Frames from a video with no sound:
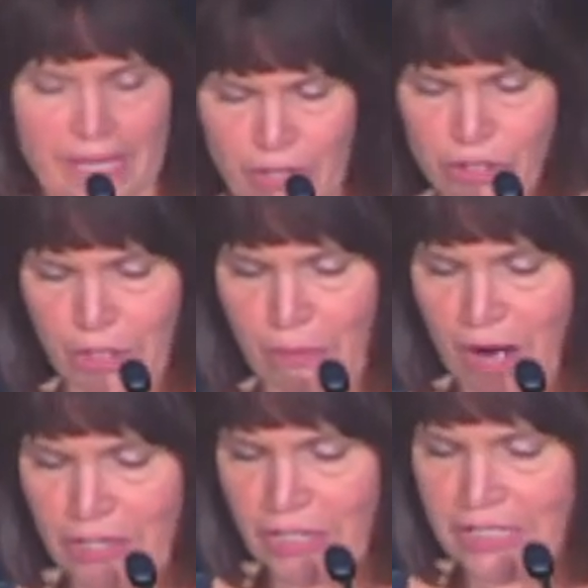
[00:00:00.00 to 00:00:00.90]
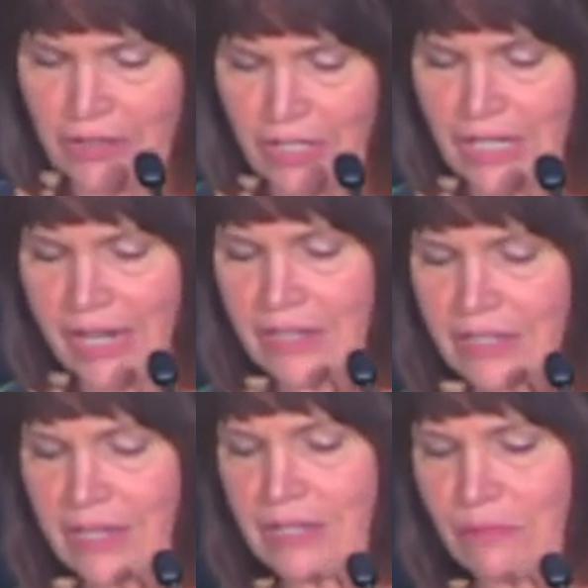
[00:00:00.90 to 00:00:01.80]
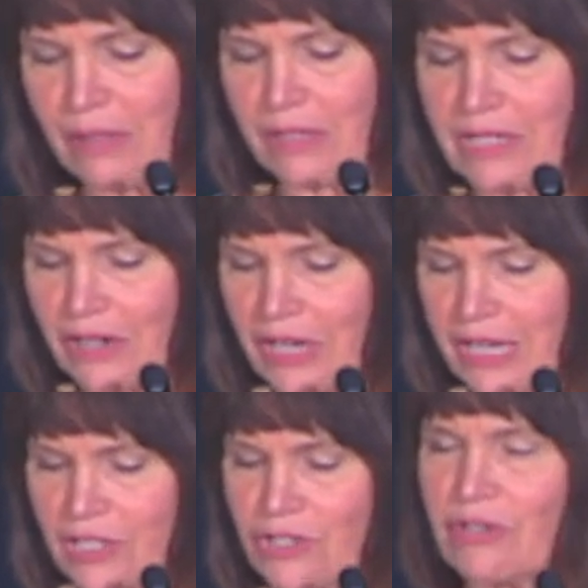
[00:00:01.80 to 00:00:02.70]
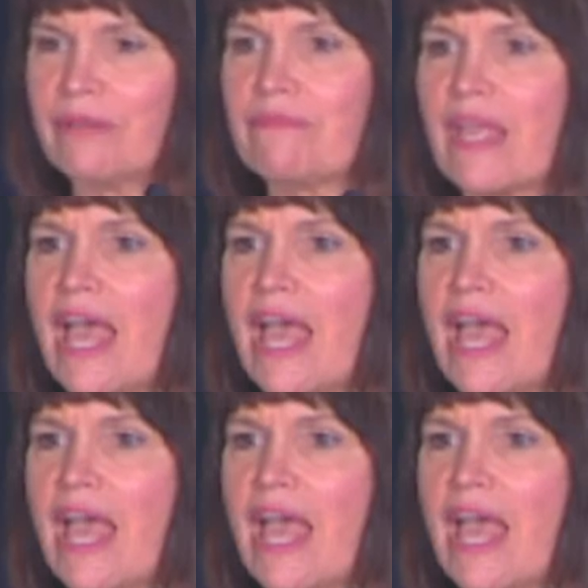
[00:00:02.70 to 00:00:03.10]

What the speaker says: energy project in the United States military history